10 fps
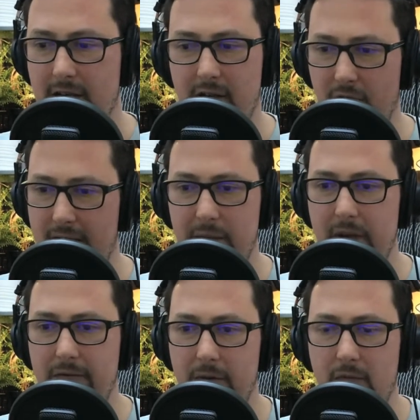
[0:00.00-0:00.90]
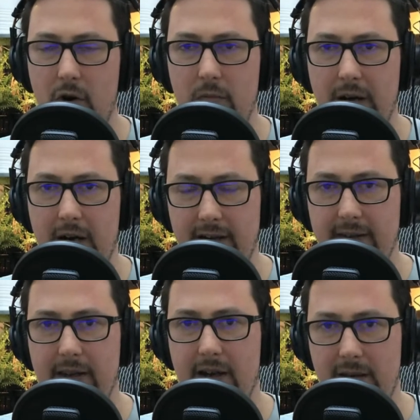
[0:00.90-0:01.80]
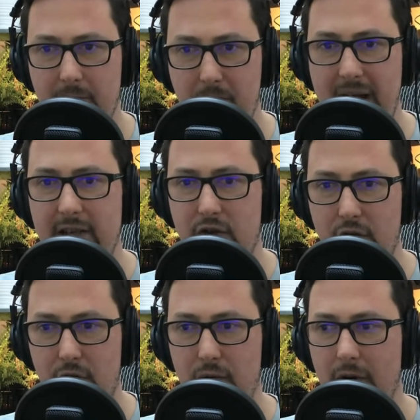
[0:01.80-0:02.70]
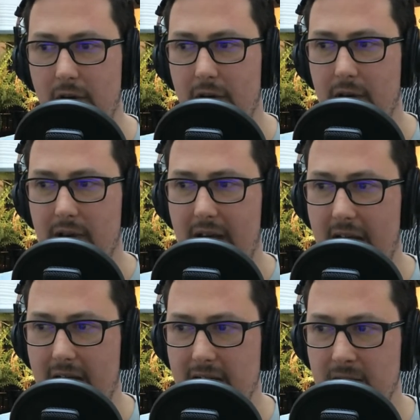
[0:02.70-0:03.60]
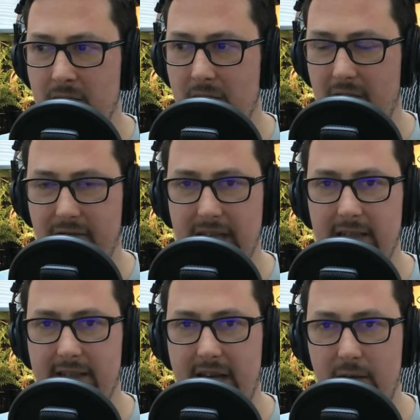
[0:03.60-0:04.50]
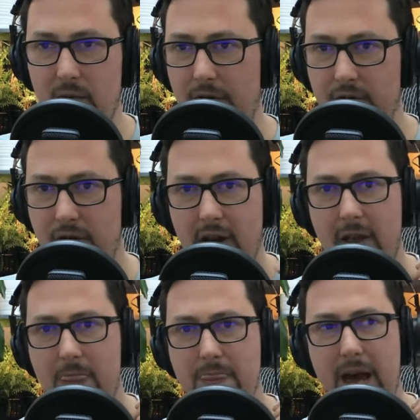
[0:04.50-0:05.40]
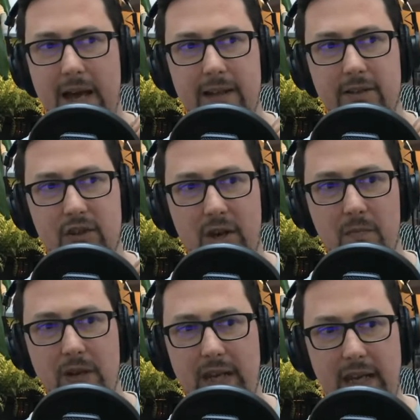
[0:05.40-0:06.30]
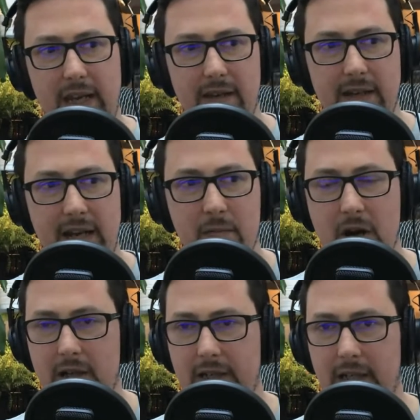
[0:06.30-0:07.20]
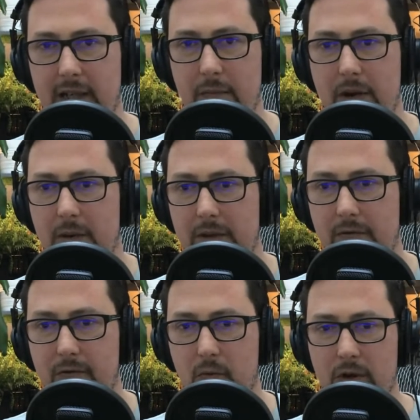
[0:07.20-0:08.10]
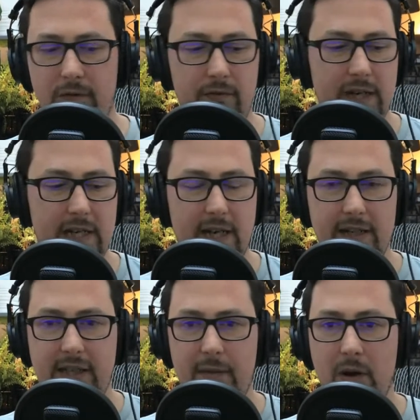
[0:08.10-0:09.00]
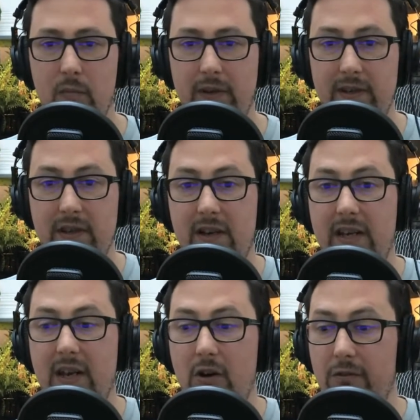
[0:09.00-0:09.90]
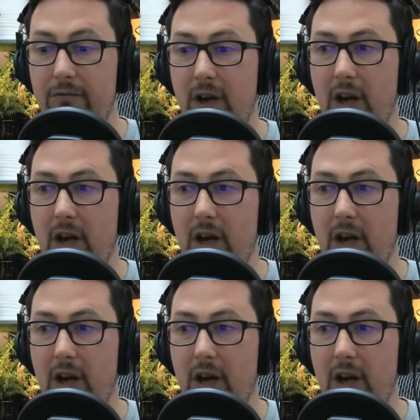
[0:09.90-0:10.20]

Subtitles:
Correct me if I'm wrong, but I bet you a vegan sandwich that somebody in a marketing department for one of the retailers came up with this idea of